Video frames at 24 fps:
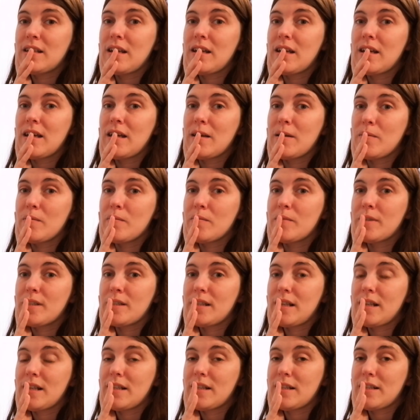
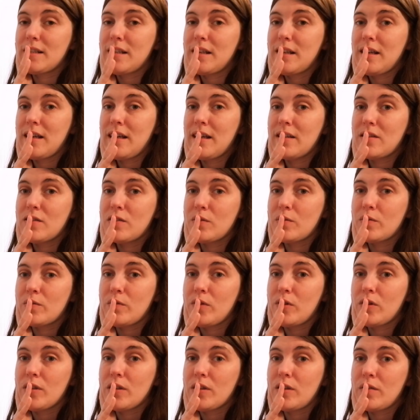Santa ends up
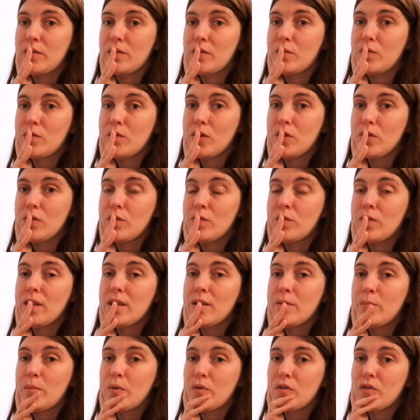falling off the roof.
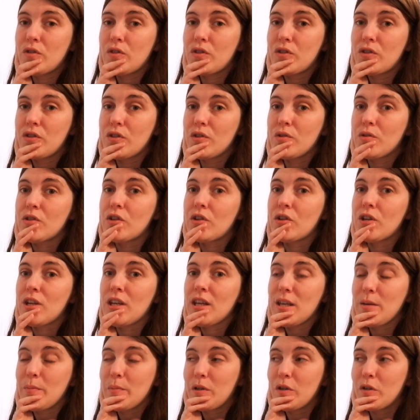He puts the suit on.
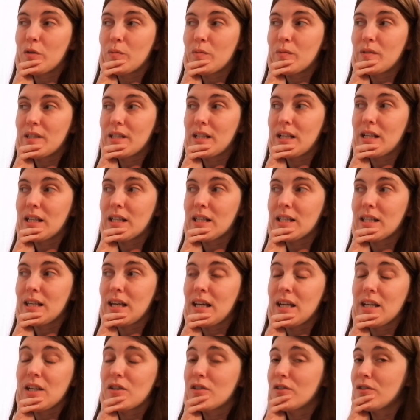He becomes
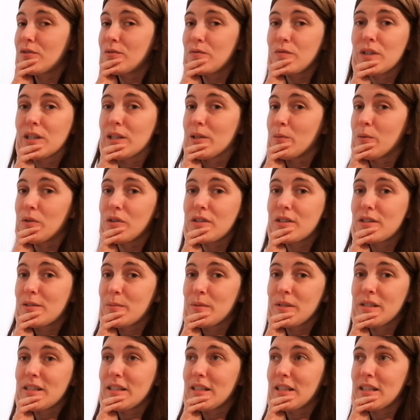Santa. He doesn't really want to
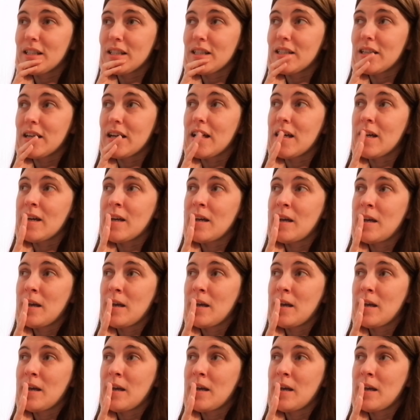be Santa.